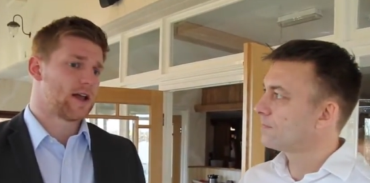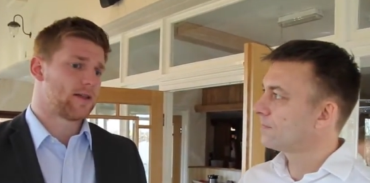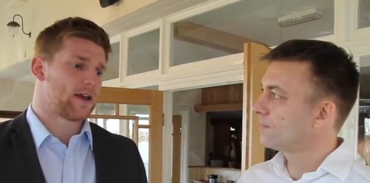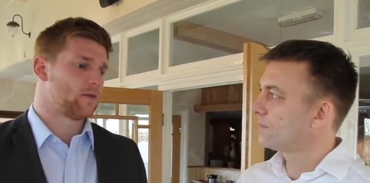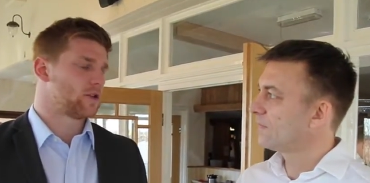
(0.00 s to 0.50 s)

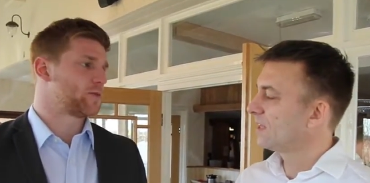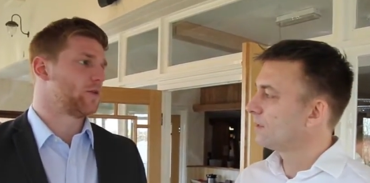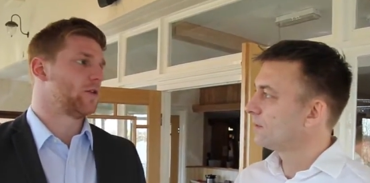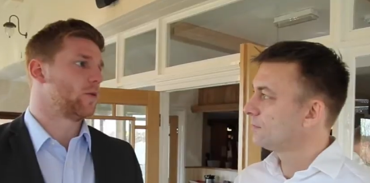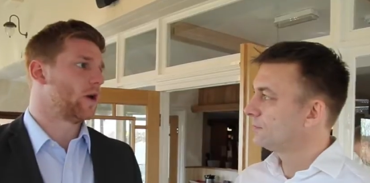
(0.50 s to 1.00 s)
Speaker 1: they're the ones
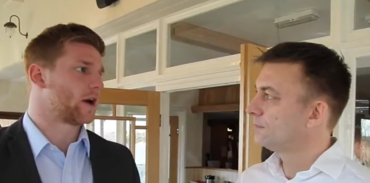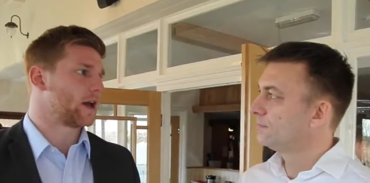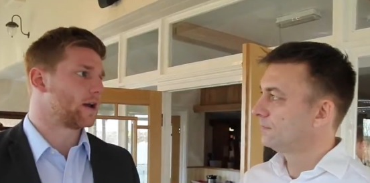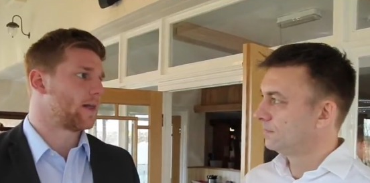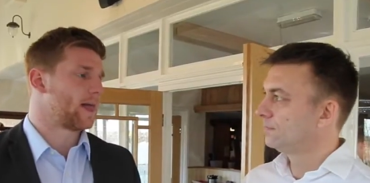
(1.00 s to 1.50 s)
putting the work.
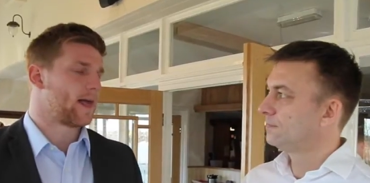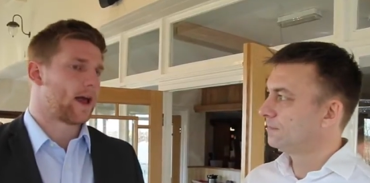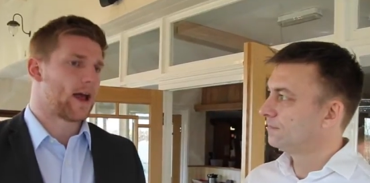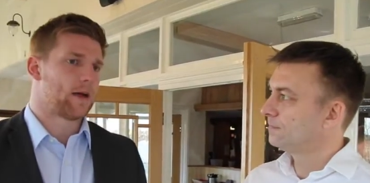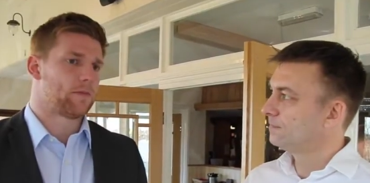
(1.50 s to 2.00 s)

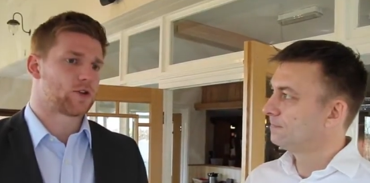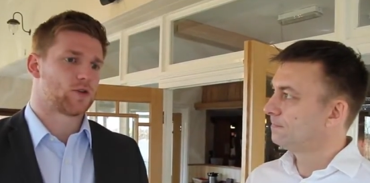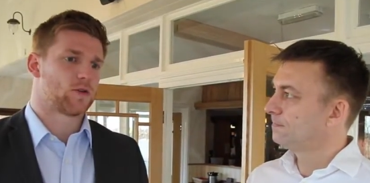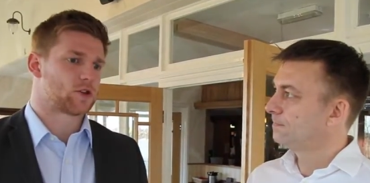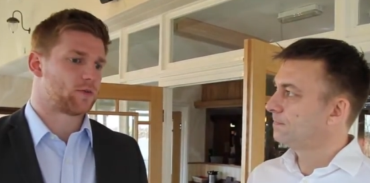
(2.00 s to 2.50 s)
Um, the
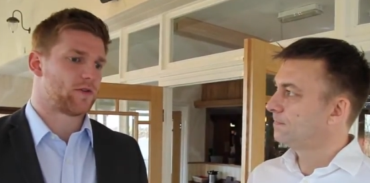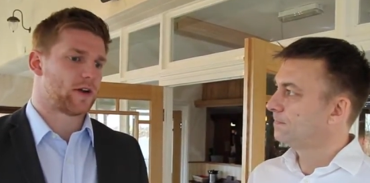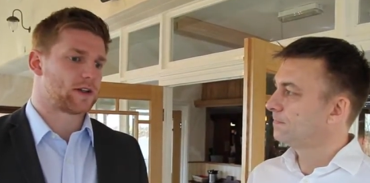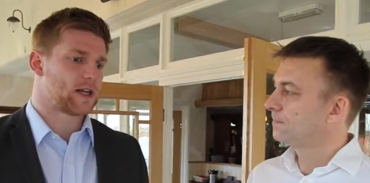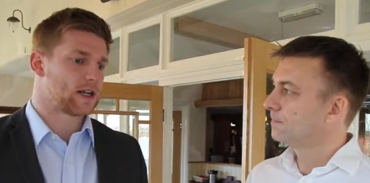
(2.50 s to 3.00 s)
show is going to be
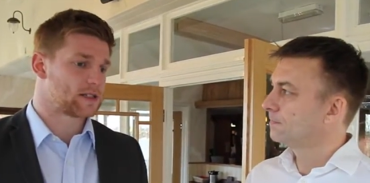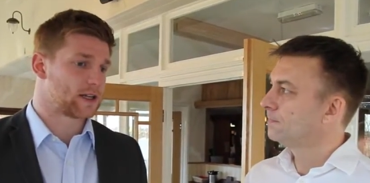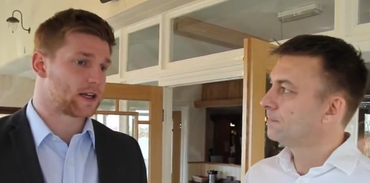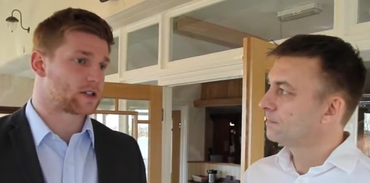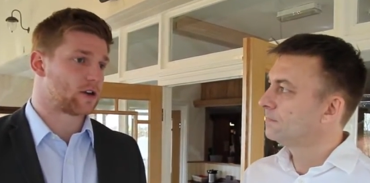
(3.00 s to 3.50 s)

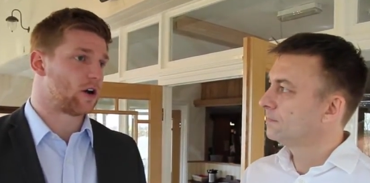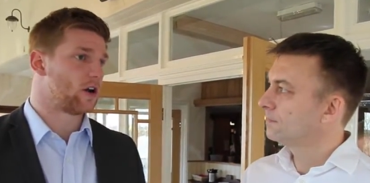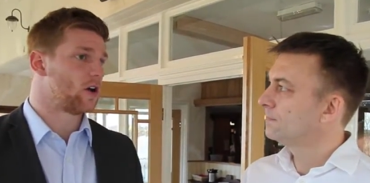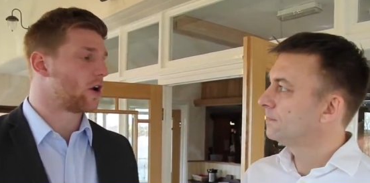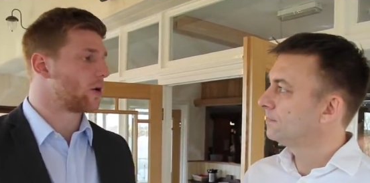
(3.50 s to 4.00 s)
fantastic. It's got
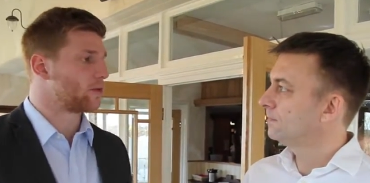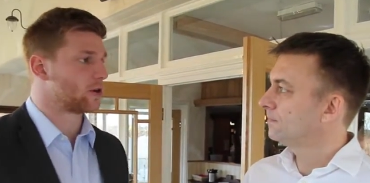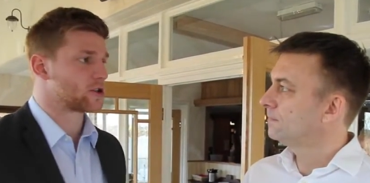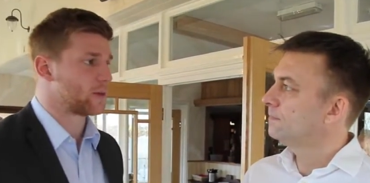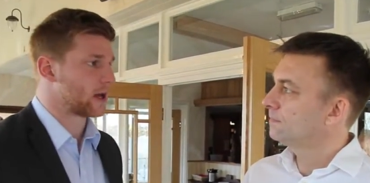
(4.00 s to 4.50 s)
a lot of
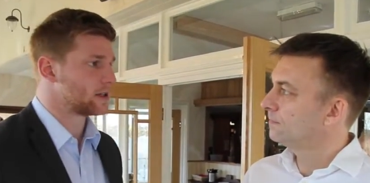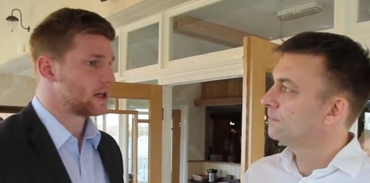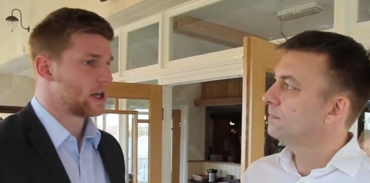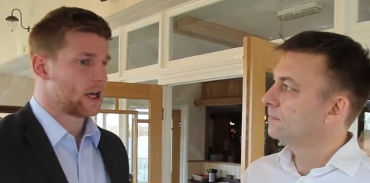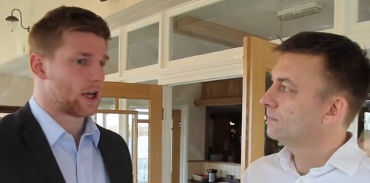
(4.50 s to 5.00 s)

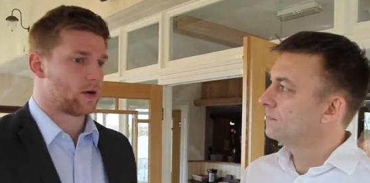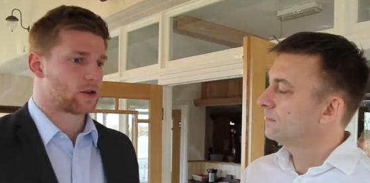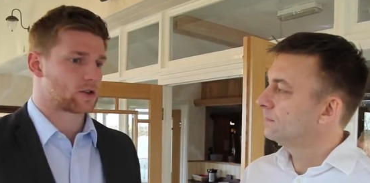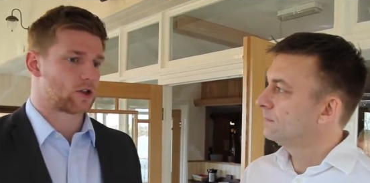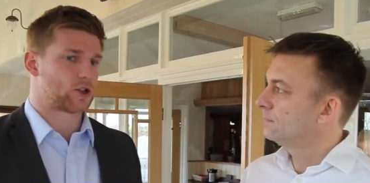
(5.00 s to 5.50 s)
prospect. You know,
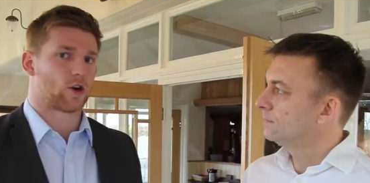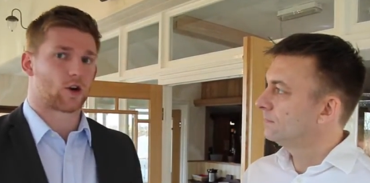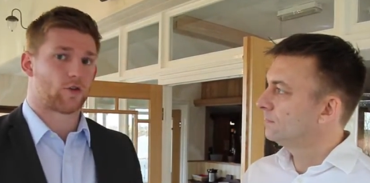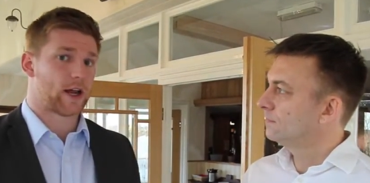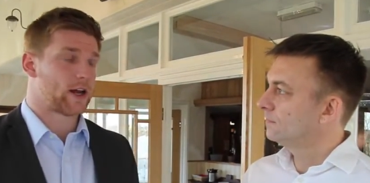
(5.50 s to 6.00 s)
it's got John
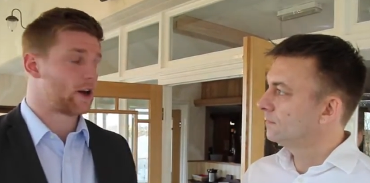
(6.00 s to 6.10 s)
Green,